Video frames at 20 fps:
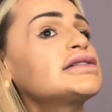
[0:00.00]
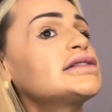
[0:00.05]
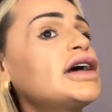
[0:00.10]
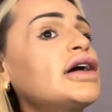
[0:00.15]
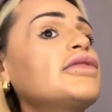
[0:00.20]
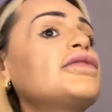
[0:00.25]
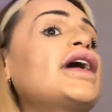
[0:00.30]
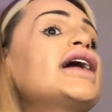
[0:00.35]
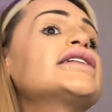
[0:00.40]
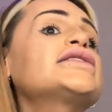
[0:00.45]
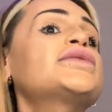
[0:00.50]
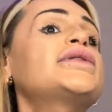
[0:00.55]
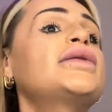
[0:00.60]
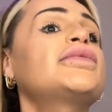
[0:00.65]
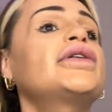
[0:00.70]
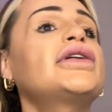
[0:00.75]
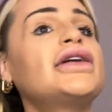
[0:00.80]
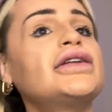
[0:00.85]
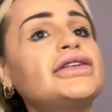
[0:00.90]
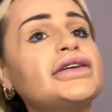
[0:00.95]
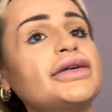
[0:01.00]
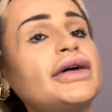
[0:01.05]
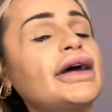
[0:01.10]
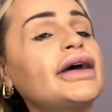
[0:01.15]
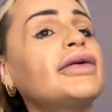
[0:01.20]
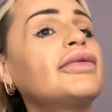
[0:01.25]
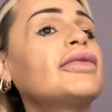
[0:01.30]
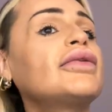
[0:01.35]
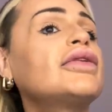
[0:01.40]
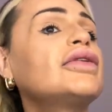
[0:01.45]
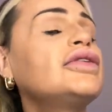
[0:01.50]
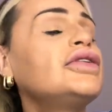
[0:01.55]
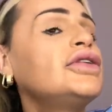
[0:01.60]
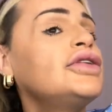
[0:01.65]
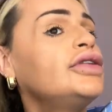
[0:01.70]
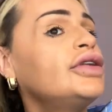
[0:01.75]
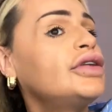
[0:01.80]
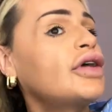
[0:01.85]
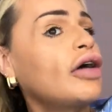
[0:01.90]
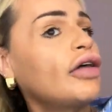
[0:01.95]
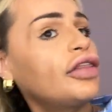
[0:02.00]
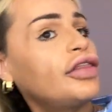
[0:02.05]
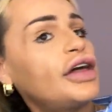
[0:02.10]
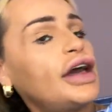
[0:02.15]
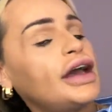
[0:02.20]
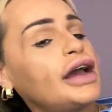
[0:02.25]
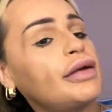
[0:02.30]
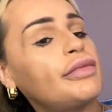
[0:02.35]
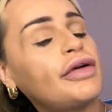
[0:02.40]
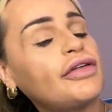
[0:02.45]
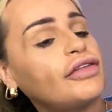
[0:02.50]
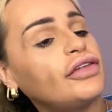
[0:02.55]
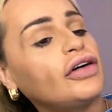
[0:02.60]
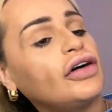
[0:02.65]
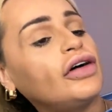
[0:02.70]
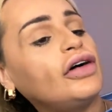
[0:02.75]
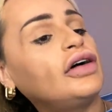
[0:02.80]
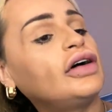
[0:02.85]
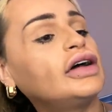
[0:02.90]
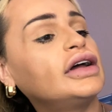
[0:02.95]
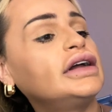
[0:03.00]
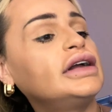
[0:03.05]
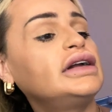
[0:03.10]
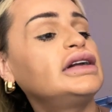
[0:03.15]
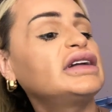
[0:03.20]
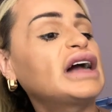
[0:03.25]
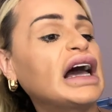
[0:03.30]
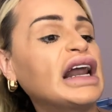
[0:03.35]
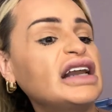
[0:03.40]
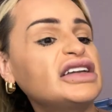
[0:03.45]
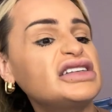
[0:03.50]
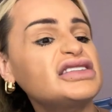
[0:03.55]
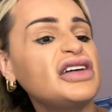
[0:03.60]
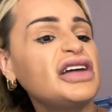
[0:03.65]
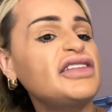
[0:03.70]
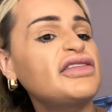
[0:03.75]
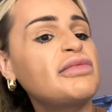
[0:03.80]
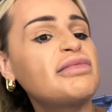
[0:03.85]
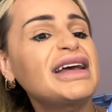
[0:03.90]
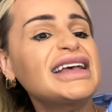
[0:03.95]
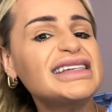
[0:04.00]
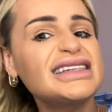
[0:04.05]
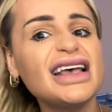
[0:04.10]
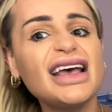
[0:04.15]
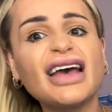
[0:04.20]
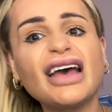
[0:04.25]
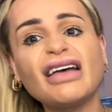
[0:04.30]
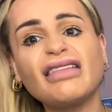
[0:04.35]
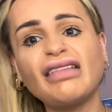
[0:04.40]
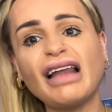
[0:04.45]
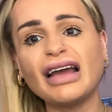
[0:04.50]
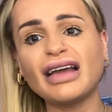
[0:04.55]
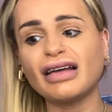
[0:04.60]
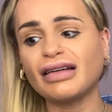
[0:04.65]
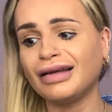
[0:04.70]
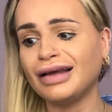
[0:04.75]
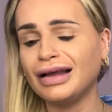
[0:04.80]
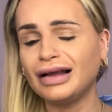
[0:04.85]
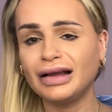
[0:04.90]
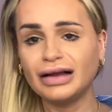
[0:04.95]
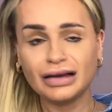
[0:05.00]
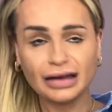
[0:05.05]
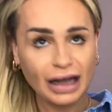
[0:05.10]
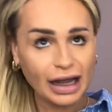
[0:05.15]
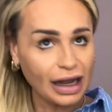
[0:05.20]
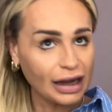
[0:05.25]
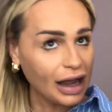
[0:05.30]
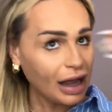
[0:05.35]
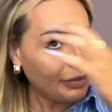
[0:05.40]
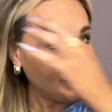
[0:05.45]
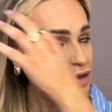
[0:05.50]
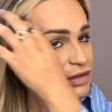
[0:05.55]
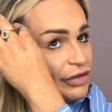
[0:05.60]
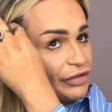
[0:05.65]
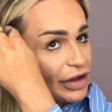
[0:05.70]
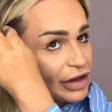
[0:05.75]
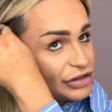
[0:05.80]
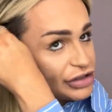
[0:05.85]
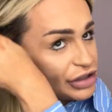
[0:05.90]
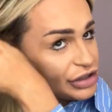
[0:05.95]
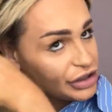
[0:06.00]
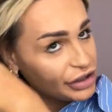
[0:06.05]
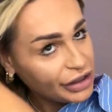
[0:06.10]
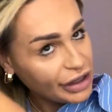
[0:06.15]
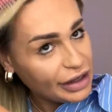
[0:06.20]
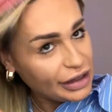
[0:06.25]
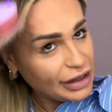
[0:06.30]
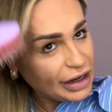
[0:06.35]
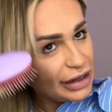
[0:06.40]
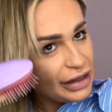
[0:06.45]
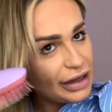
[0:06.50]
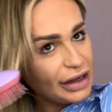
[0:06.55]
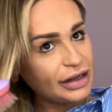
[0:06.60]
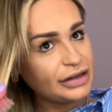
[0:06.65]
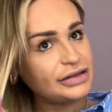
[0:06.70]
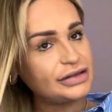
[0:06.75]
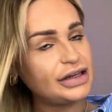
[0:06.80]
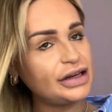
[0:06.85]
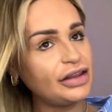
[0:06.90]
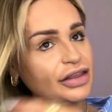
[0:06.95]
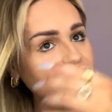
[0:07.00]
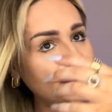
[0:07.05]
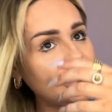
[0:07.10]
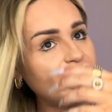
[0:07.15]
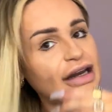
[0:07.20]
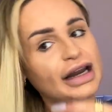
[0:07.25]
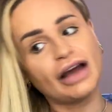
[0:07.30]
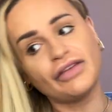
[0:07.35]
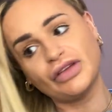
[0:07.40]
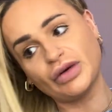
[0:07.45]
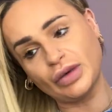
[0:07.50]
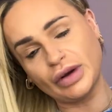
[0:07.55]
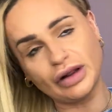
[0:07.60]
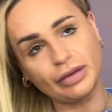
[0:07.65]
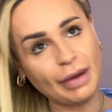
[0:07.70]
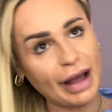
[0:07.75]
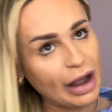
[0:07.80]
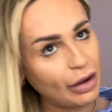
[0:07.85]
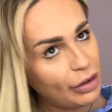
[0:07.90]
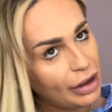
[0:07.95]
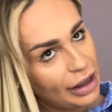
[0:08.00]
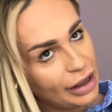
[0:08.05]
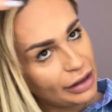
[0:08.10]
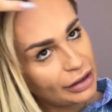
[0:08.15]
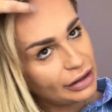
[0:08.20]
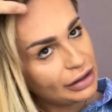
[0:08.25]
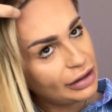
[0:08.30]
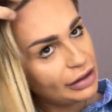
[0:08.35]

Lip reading: So that's when I'm gonna do it. Nothing before. And I just don't even miss it. Like, I can't believe I've actually done it. Like, I didn't think I'd have the willpower.